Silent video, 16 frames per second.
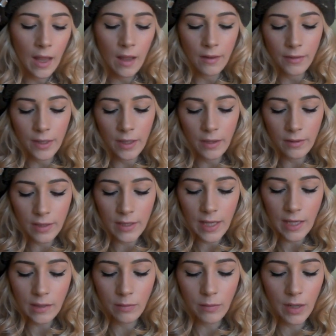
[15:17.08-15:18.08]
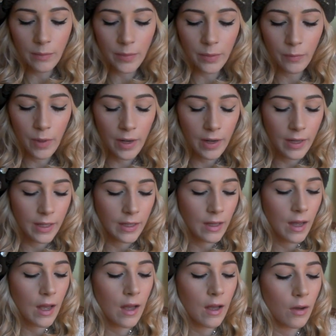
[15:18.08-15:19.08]
The other days when I've been wearing
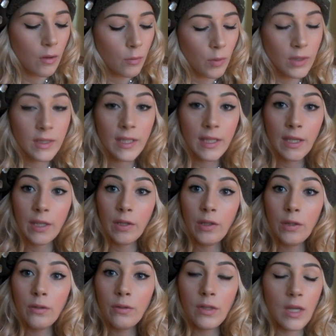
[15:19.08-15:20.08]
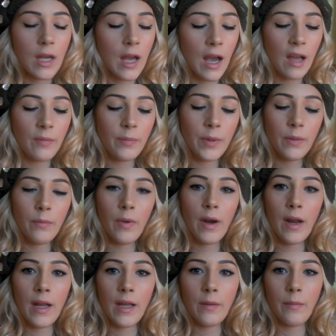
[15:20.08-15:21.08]
or wanting a nude, I've been
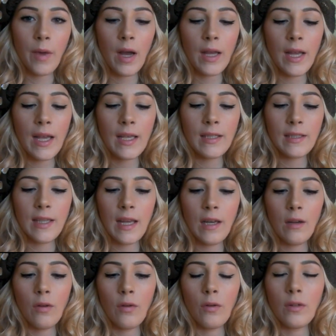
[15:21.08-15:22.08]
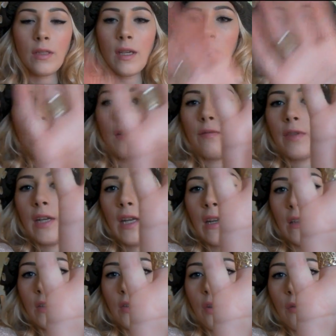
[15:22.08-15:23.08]
wearing my Estee Lauder
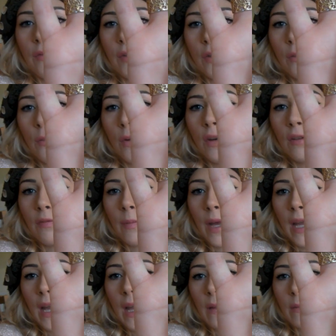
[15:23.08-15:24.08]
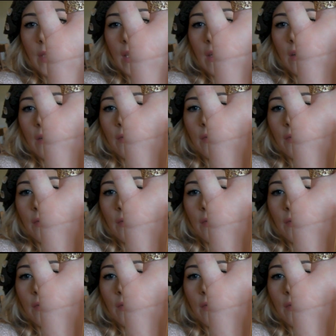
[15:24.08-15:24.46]
Vanilla Truffle, one of my absolute